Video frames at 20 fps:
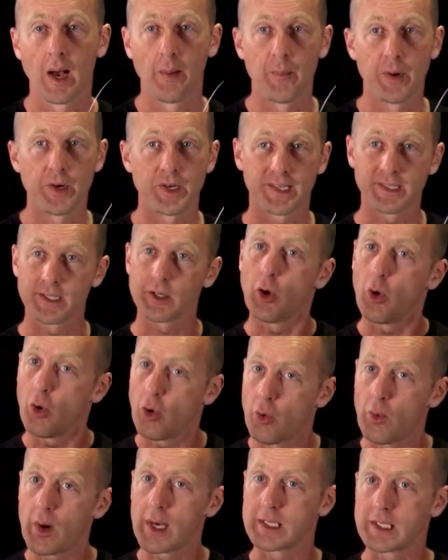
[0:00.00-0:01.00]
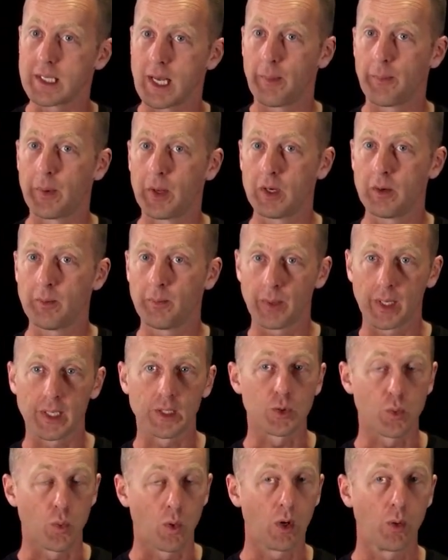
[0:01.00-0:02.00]
Doesn't always happen, but
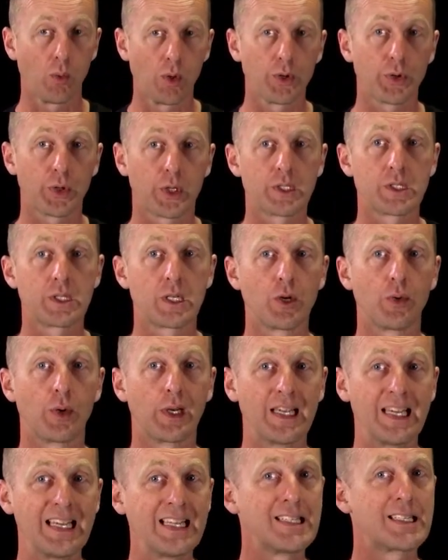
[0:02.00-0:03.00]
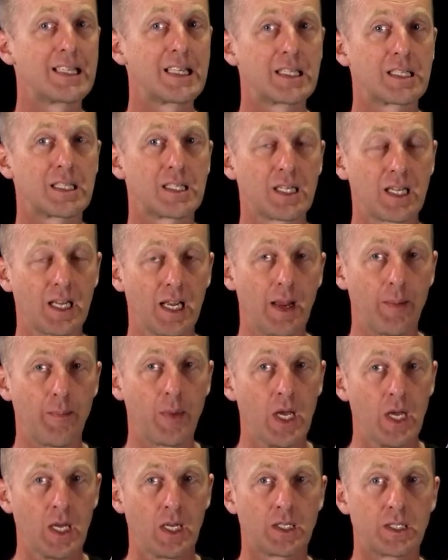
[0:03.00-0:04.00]
it's well worth considering, is this team
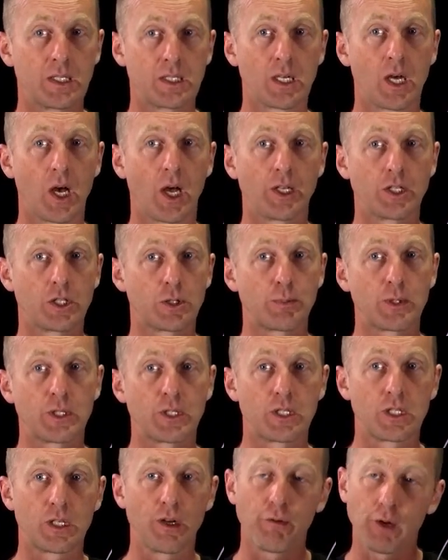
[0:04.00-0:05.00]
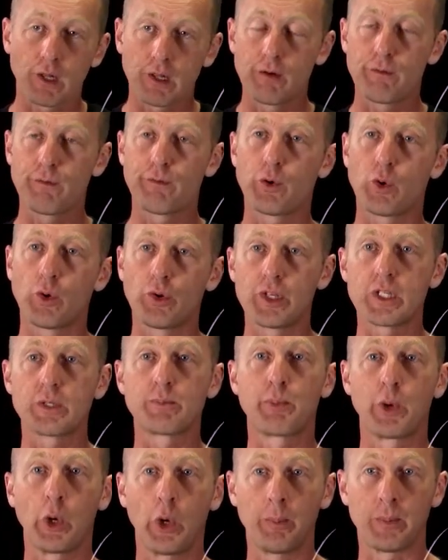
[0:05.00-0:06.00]
designed specifically for this
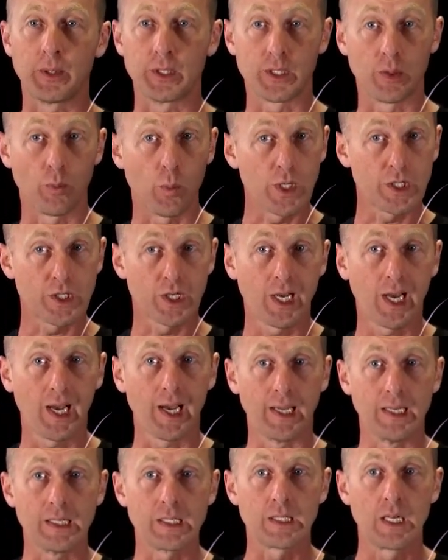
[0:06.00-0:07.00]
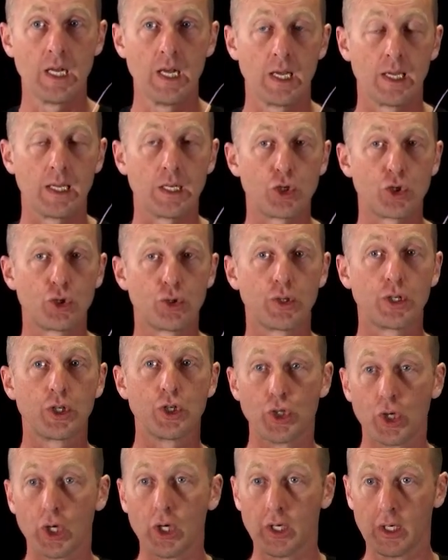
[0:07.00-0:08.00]
purpose? In which case, it should
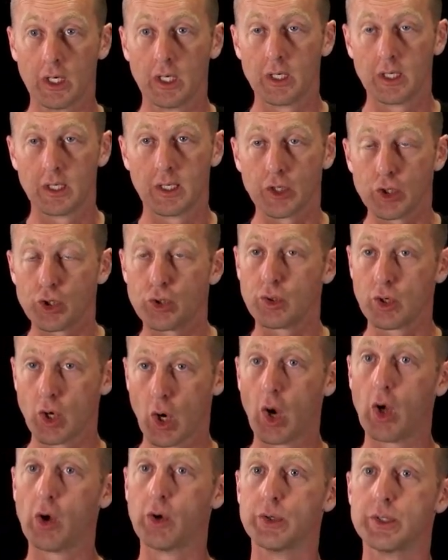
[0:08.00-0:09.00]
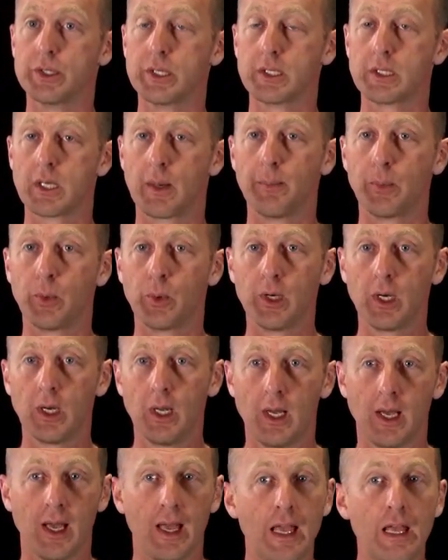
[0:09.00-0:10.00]
adjourn. It should close at some point,
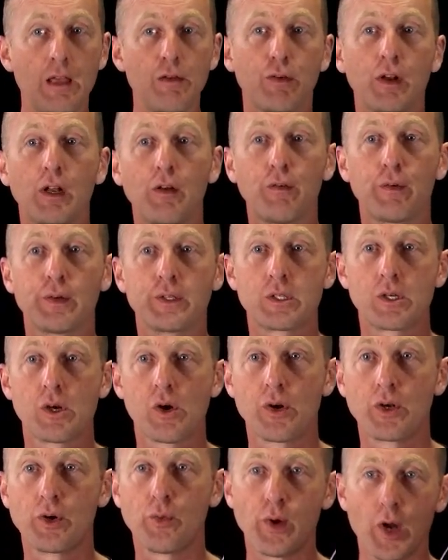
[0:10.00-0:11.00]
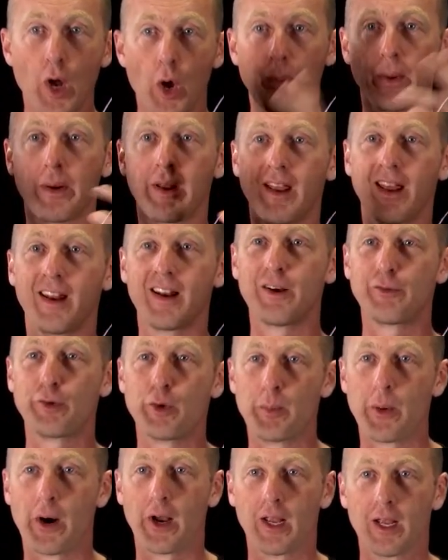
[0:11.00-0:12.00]
even if it's going to reopen again after a
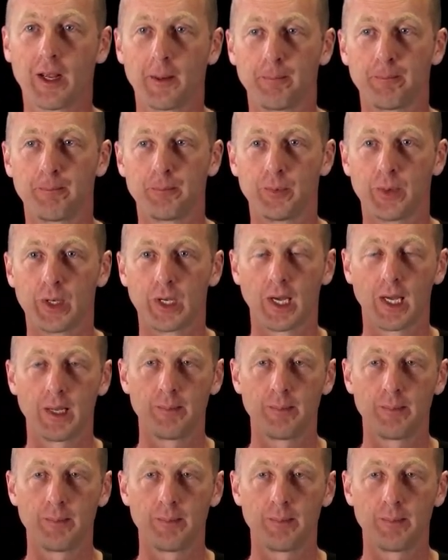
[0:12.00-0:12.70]
break. Okay,